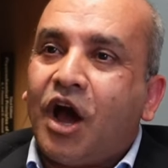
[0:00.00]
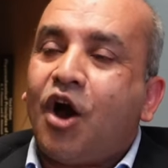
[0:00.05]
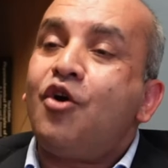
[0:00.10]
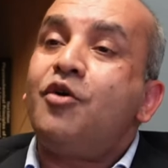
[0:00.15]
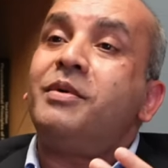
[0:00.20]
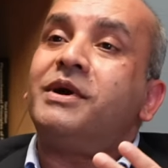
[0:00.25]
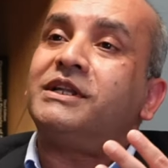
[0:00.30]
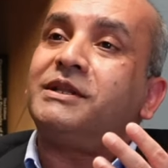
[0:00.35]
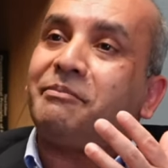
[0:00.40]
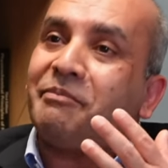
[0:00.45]

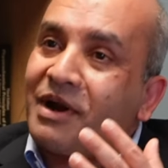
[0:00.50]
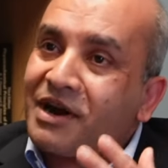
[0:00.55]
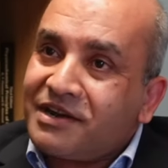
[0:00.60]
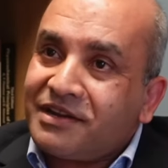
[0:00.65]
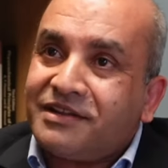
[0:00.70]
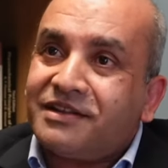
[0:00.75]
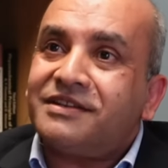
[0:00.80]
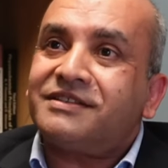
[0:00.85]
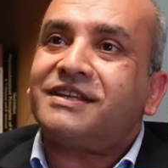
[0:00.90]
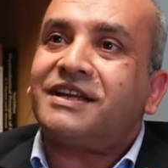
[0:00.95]
However, the
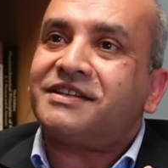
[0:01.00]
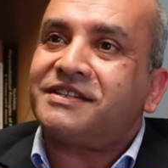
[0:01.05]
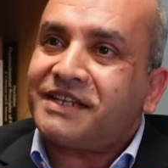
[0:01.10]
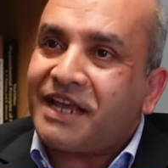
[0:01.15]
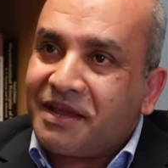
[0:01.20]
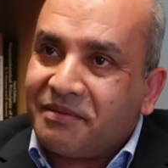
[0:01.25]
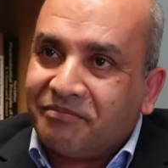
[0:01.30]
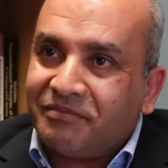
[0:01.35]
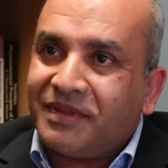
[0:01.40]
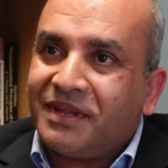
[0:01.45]
particles are
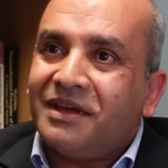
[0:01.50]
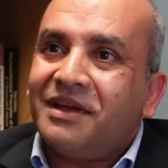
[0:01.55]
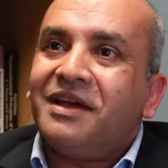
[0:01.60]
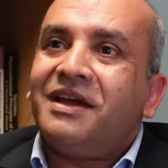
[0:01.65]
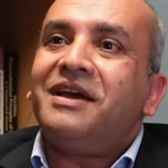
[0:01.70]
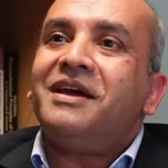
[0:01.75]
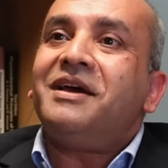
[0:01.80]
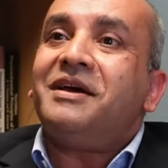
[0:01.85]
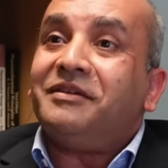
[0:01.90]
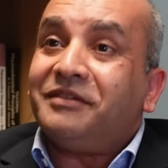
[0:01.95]
same. They
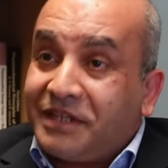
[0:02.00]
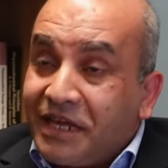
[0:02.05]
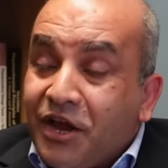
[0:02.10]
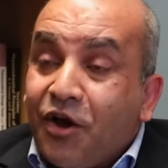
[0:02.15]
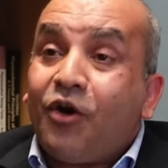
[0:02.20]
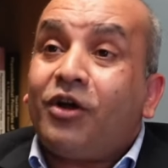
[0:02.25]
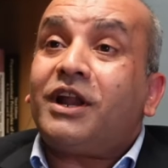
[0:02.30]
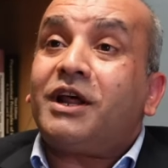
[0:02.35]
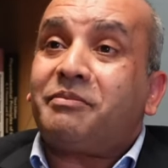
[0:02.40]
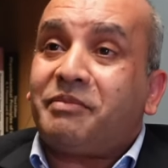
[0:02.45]
all are They
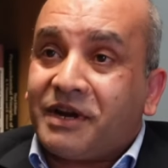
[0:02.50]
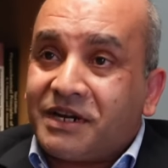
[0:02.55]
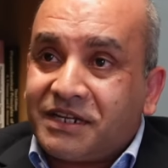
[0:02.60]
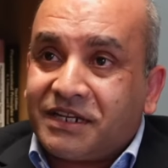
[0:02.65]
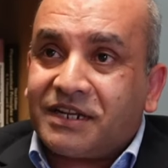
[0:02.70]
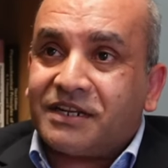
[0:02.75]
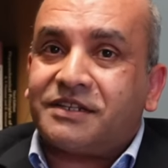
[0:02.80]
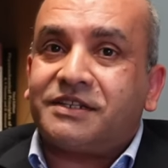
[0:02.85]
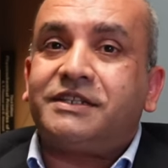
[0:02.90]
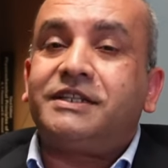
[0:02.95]
all are particles.